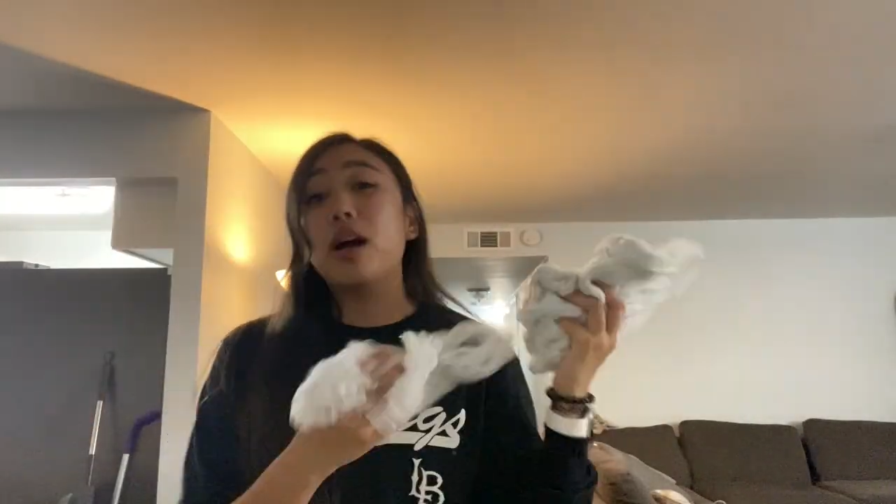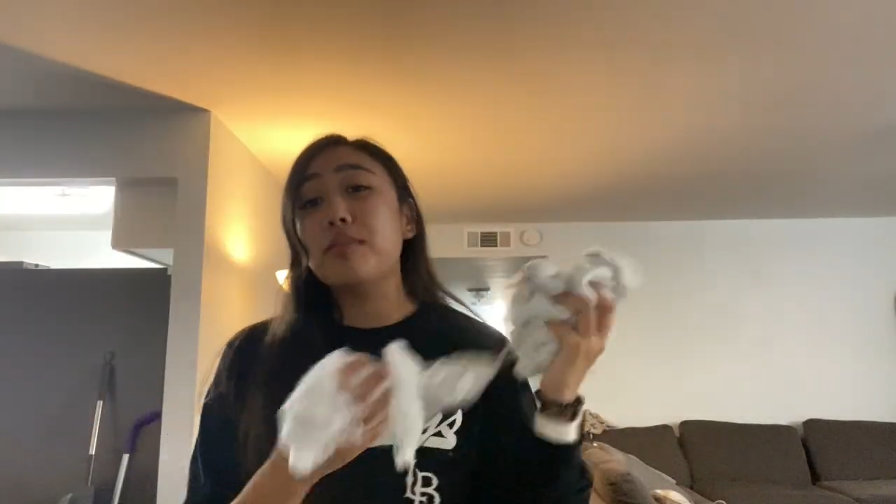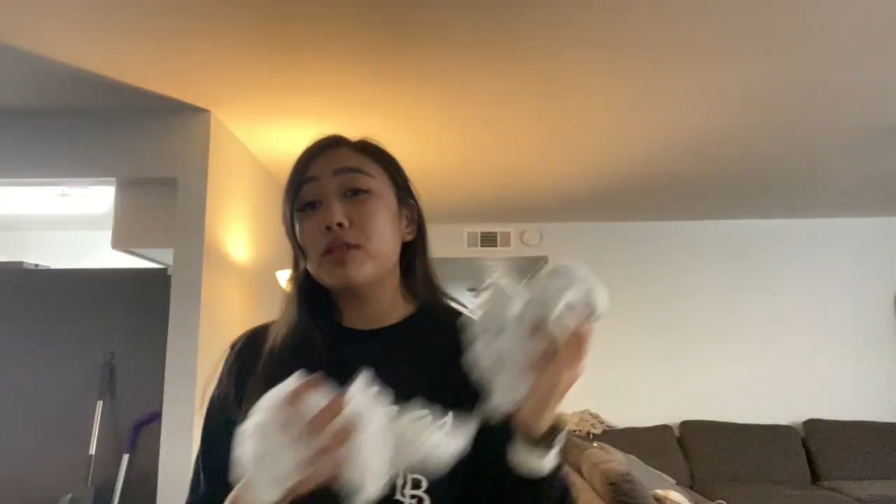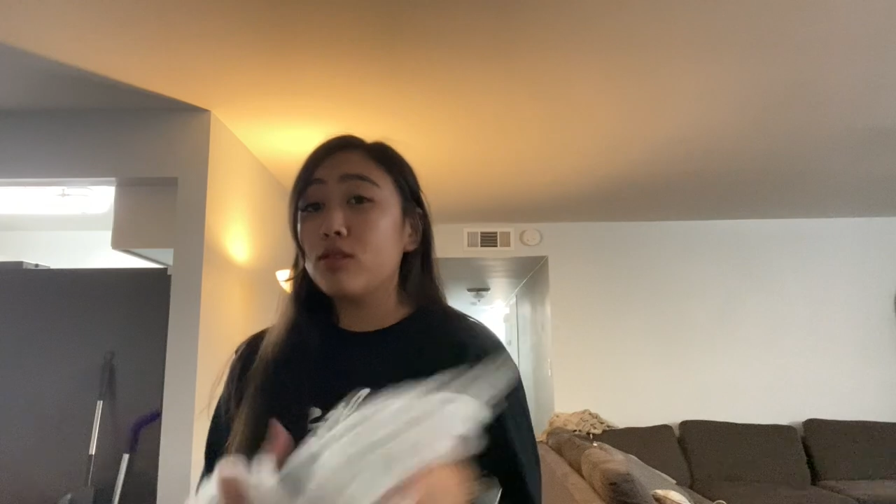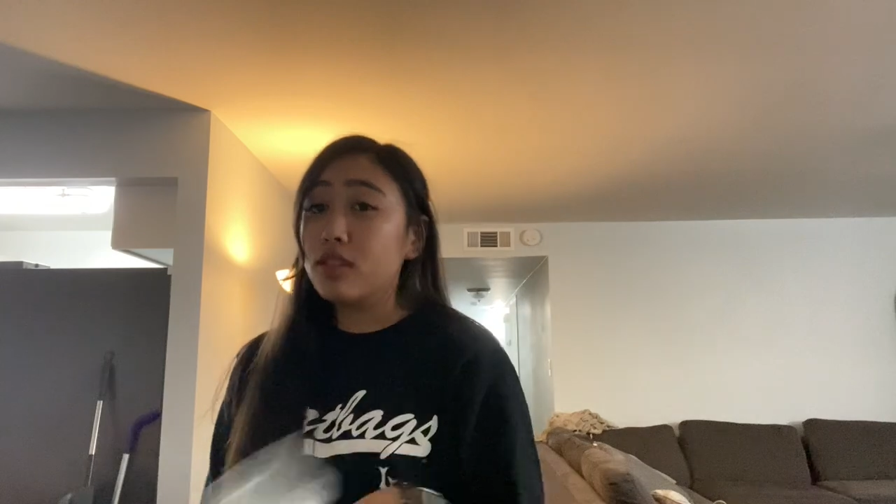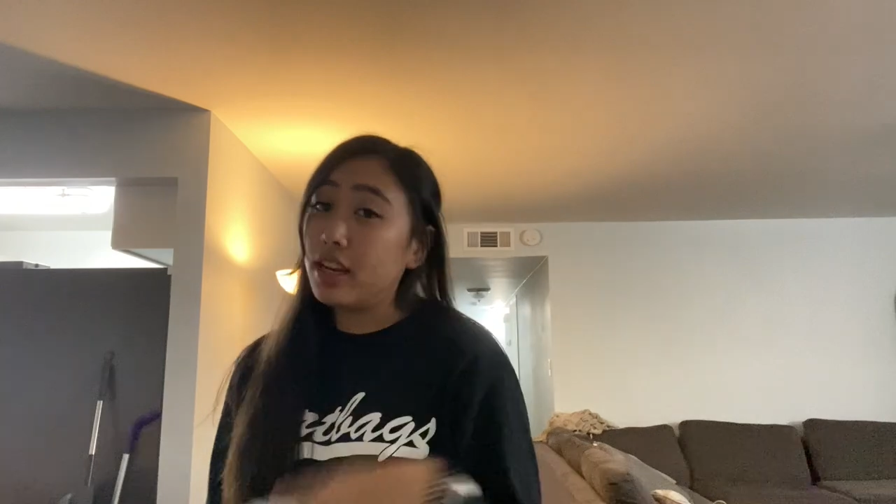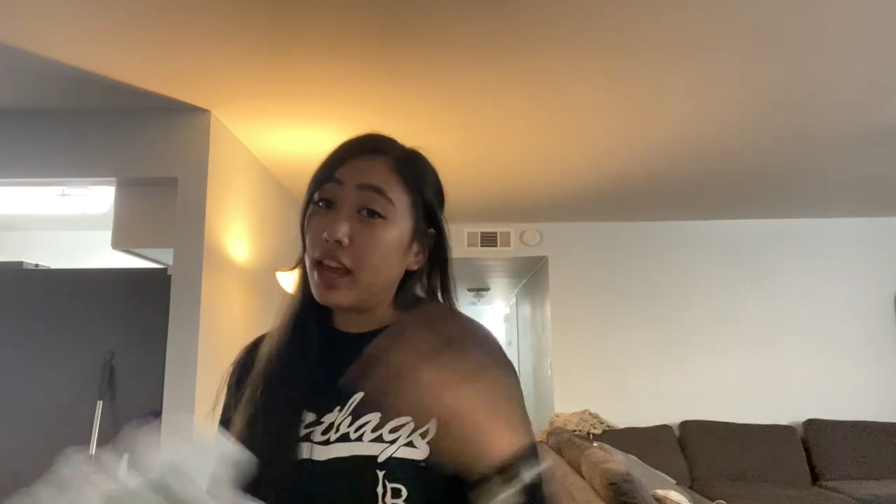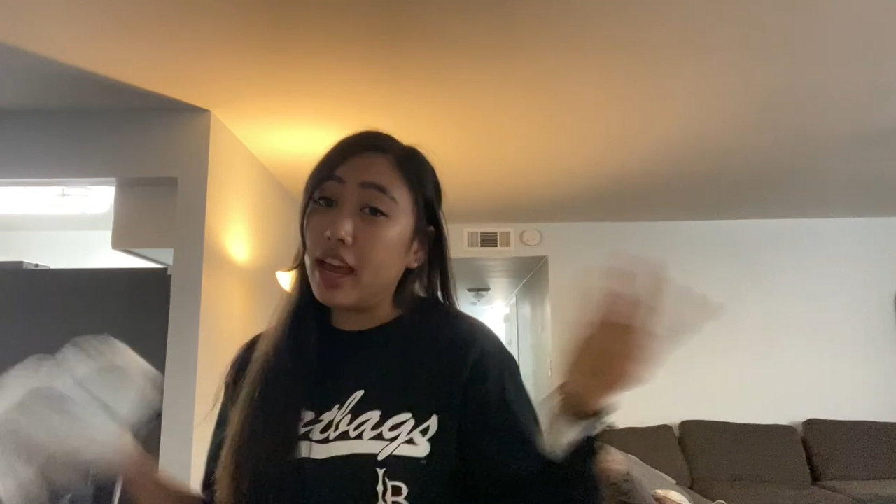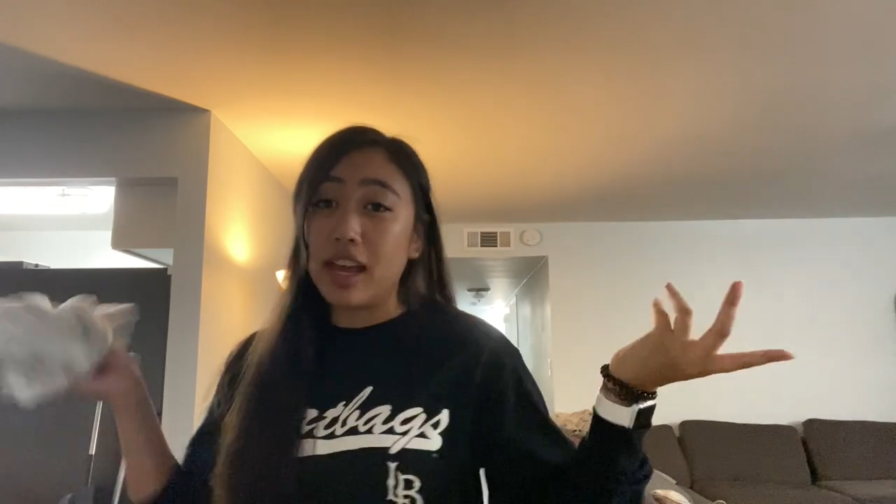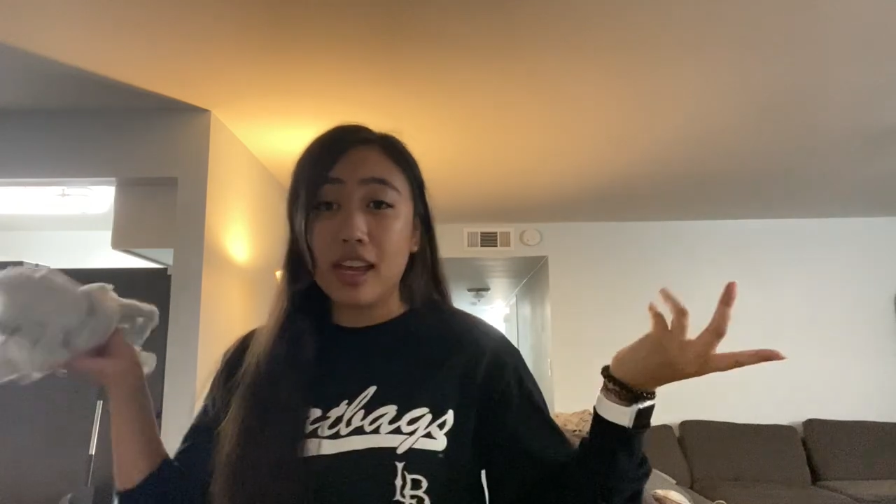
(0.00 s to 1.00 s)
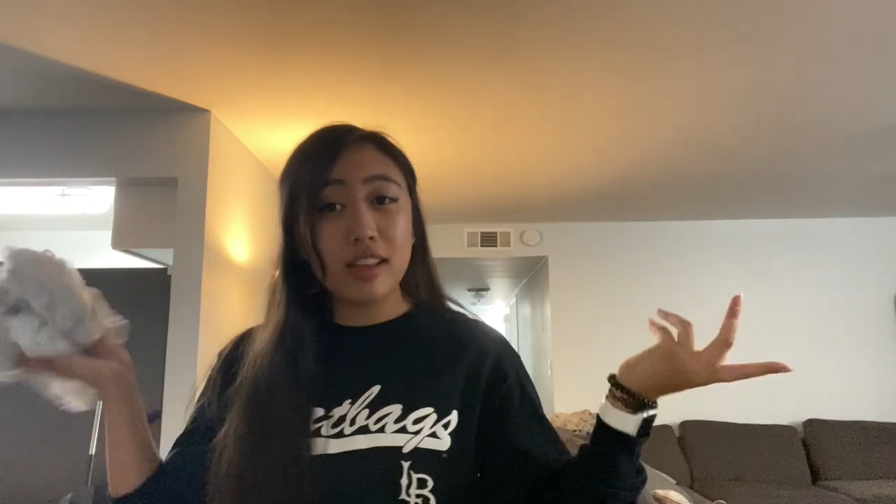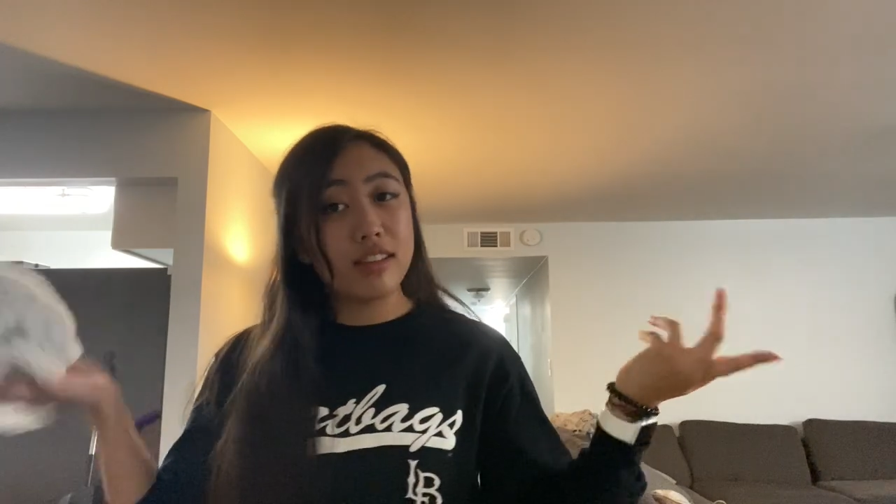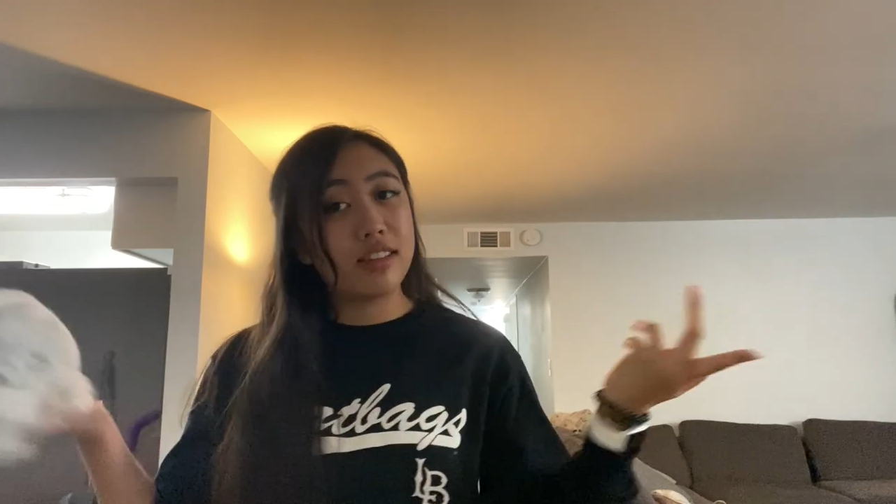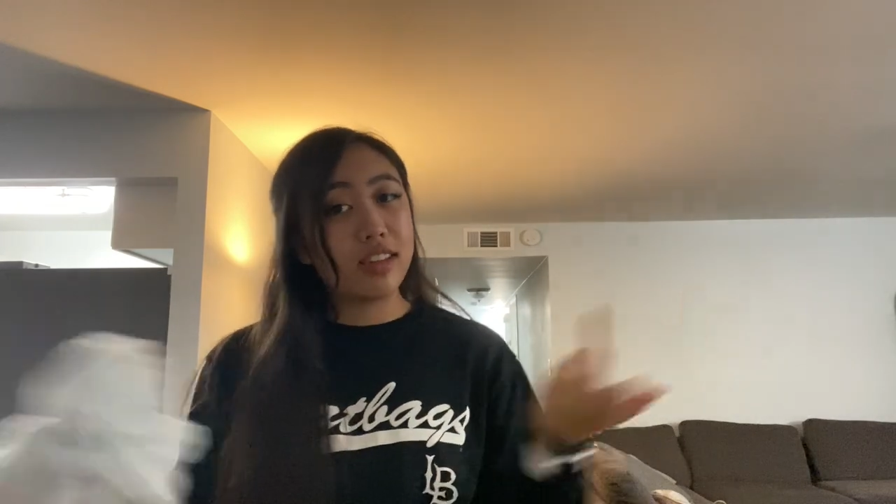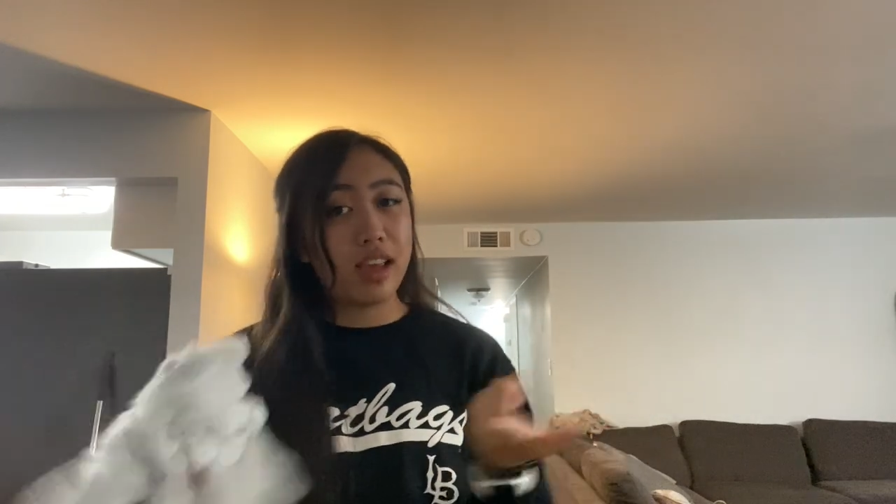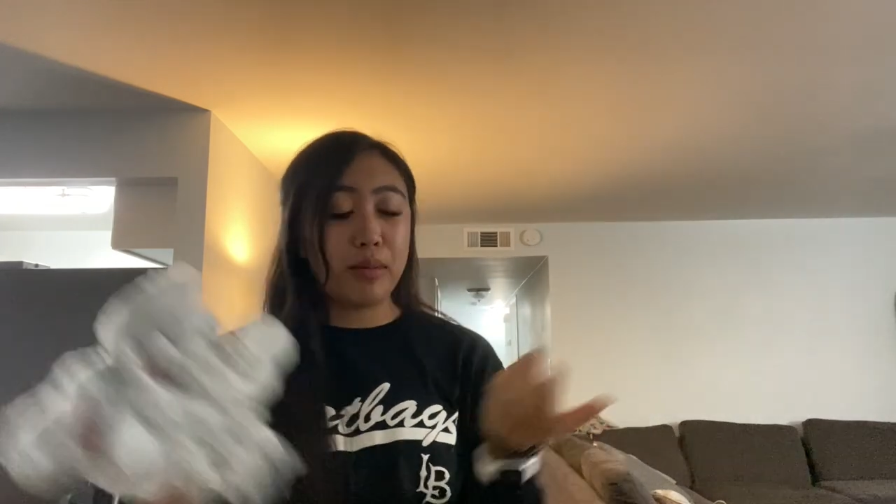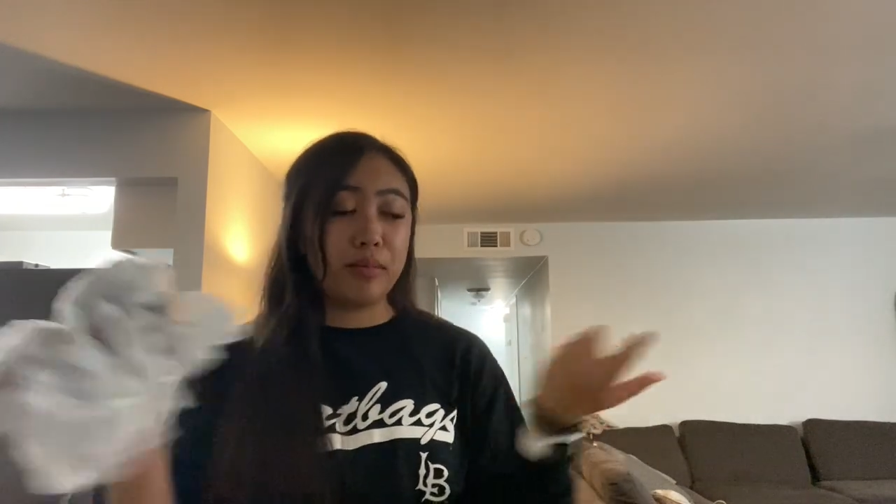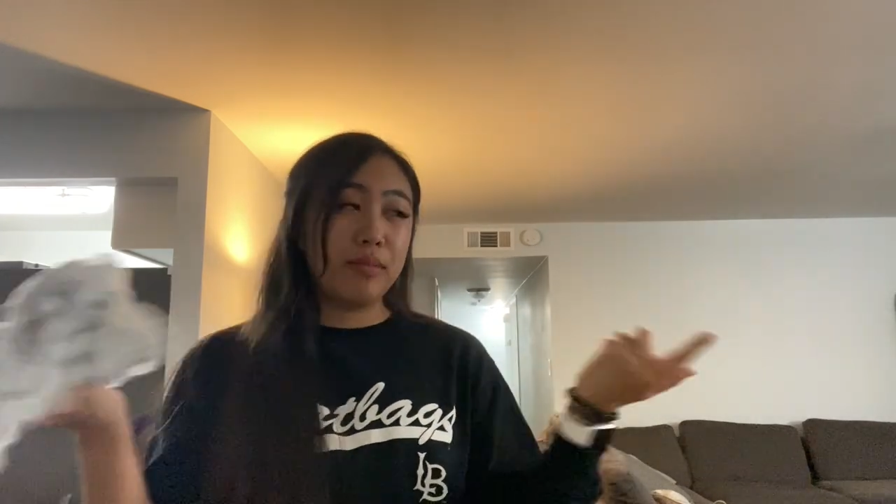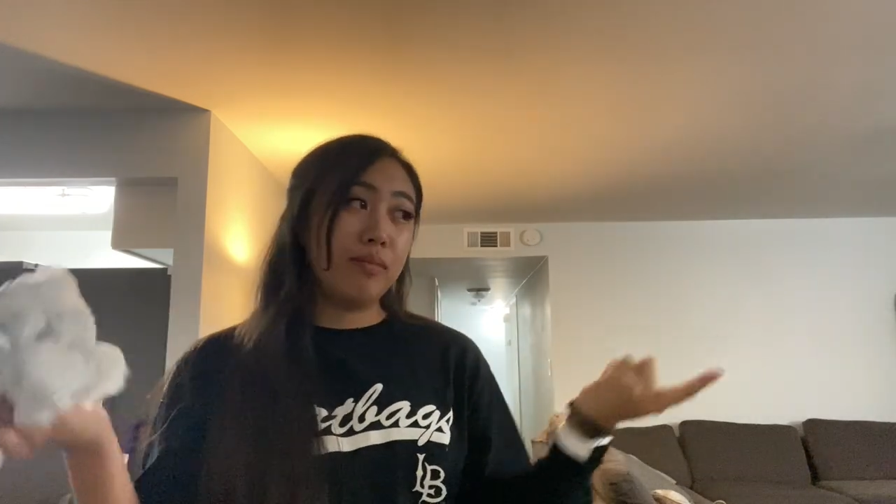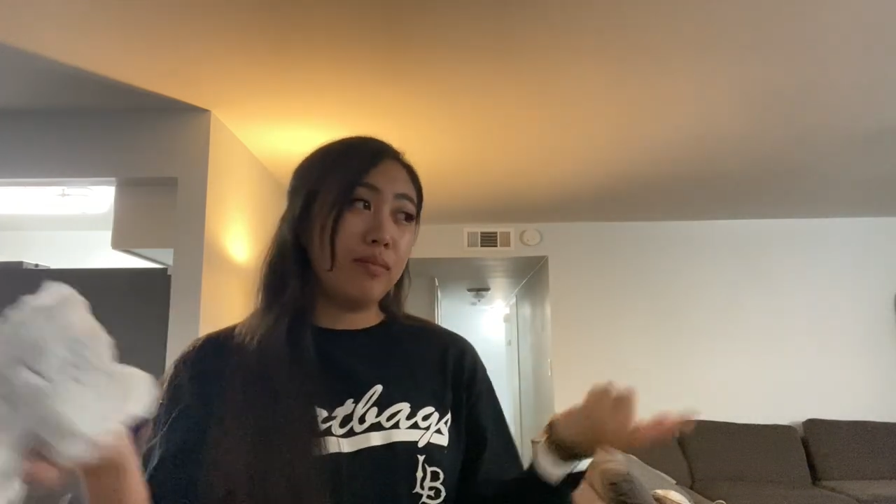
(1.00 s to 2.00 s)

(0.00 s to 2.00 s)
So today, Sam